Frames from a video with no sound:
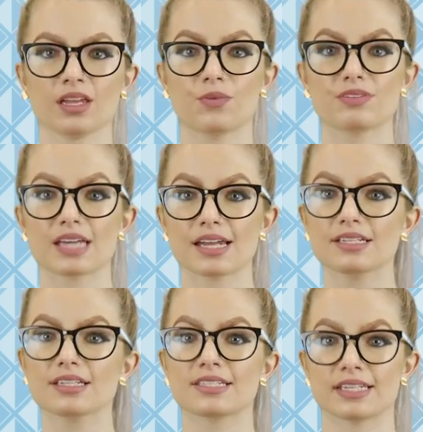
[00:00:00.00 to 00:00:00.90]
We started
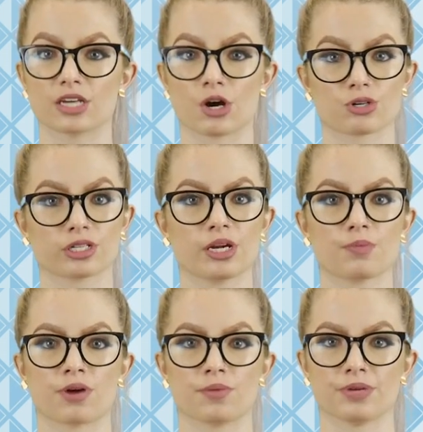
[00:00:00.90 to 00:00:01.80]
to see culturally
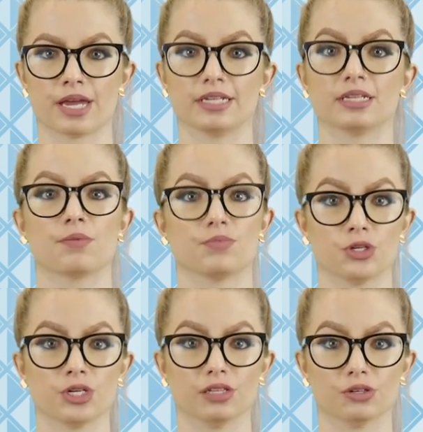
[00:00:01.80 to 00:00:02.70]
appropriated
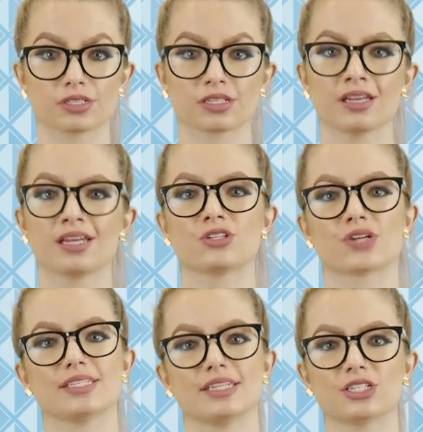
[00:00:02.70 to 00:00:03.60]
beauty looks
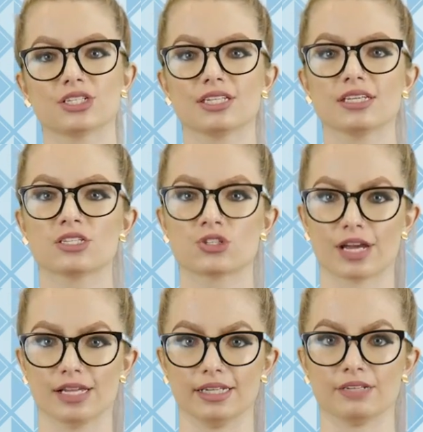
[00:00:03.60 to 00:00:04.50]
transition to the
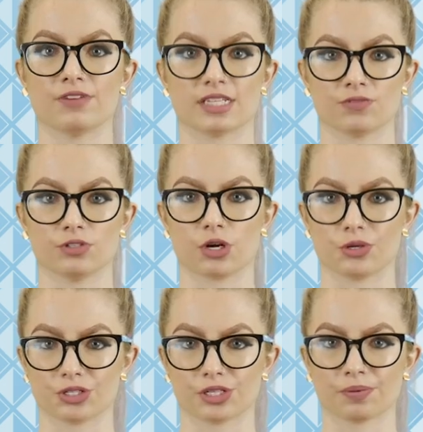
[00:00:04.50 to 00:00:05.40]
Australian festival
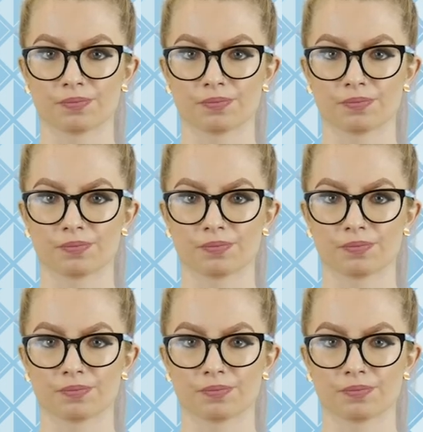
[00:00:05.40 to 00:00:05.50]
culture.